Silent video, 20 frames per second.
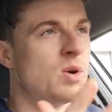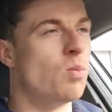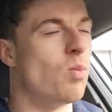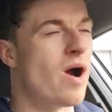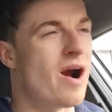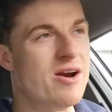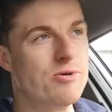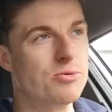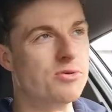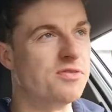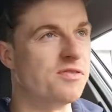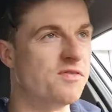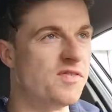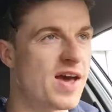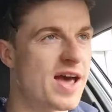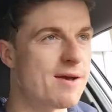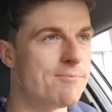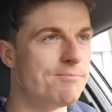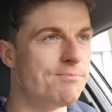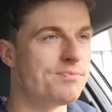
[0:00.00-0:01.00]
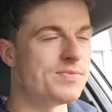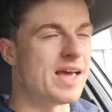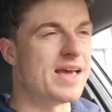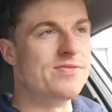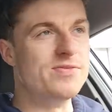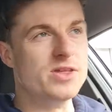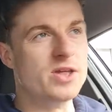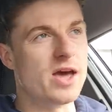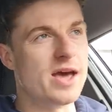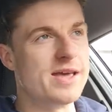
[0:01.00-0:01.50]
where he would fit
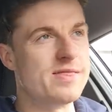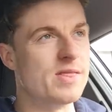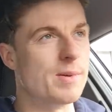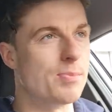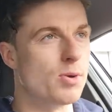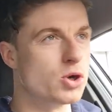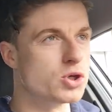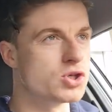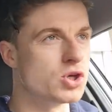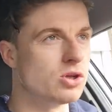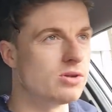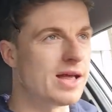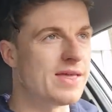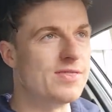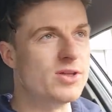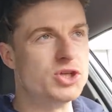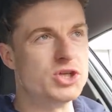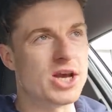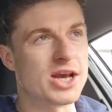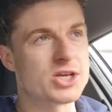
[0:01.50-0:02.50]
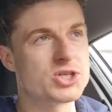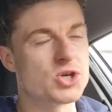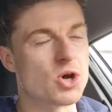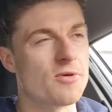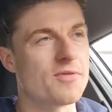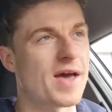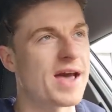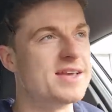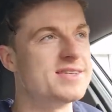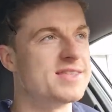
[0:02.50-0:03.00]
in the puzzle, in the
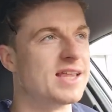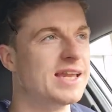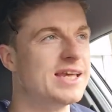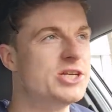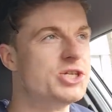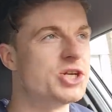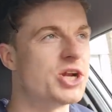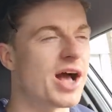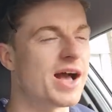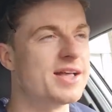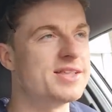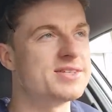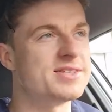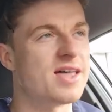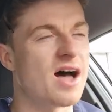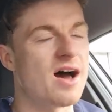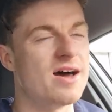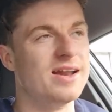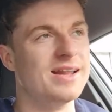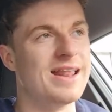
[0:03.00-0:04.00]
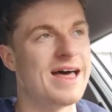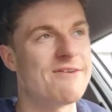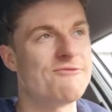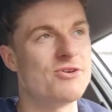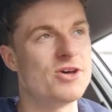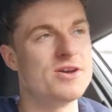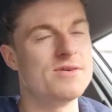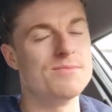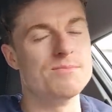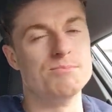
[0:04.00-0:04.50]
jigsaw that is the Leeds United starting
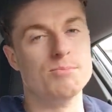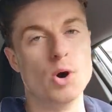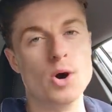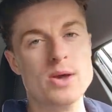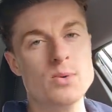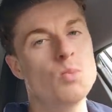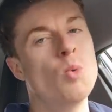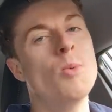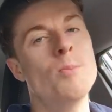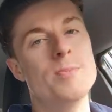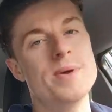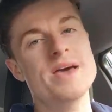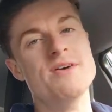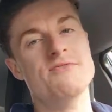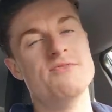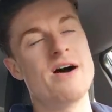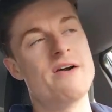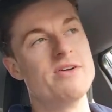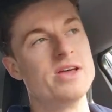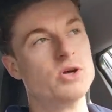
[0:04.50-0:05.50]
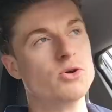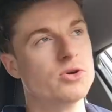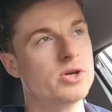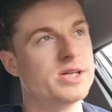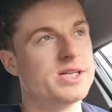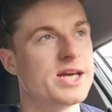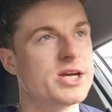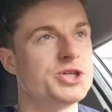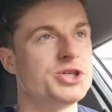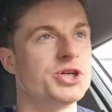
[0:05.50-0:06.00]
11, but he would be a very good
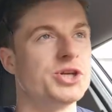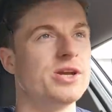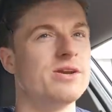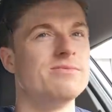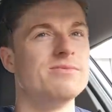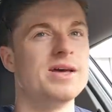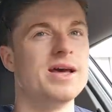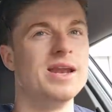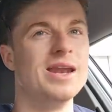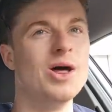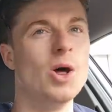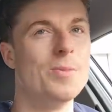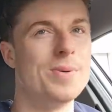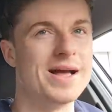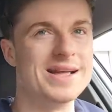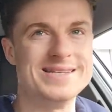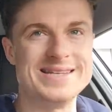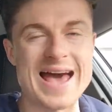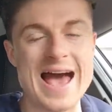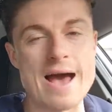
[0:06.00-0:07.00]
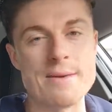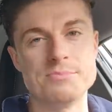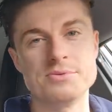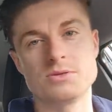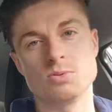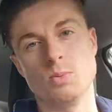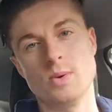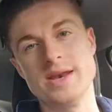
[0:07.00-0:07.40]
addition and a little bit of depth.